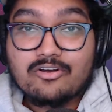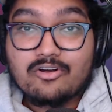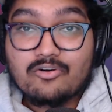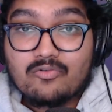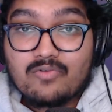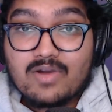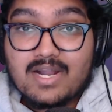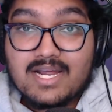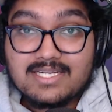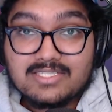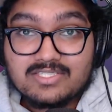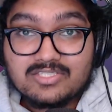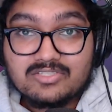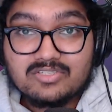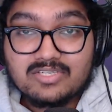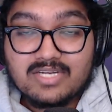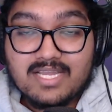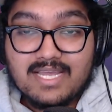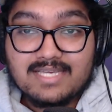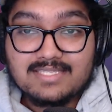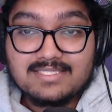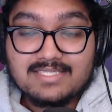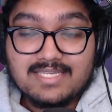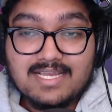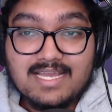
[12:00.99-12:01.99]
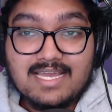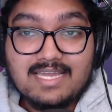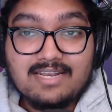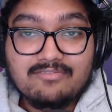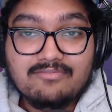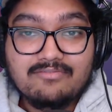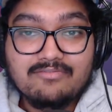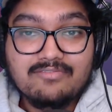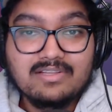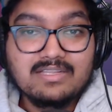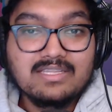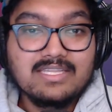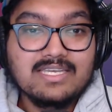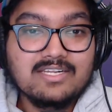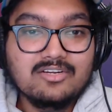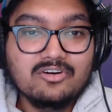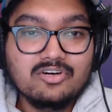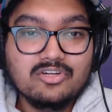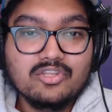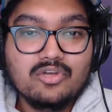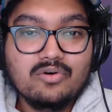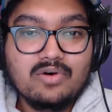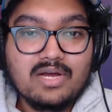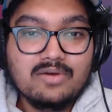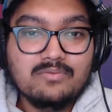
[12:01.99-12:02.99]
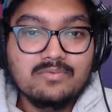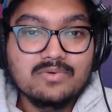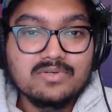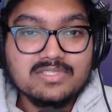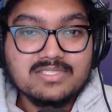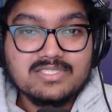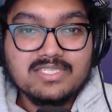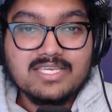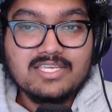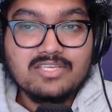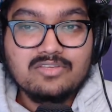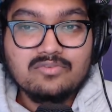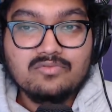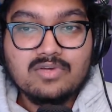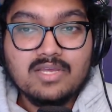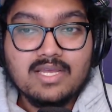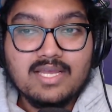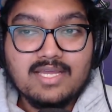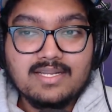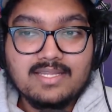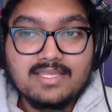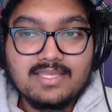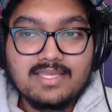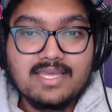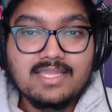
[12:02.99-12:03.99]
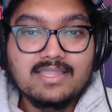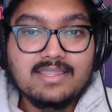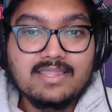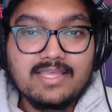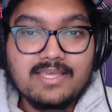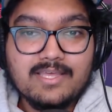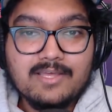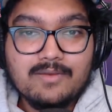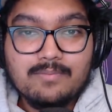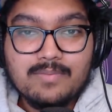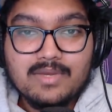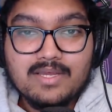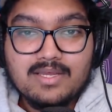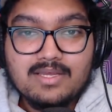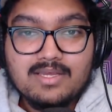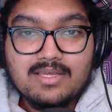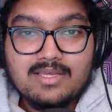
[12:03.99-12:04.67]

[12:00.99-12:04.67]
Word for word: roster guys that kind of fill in. Although I will say you kind of get them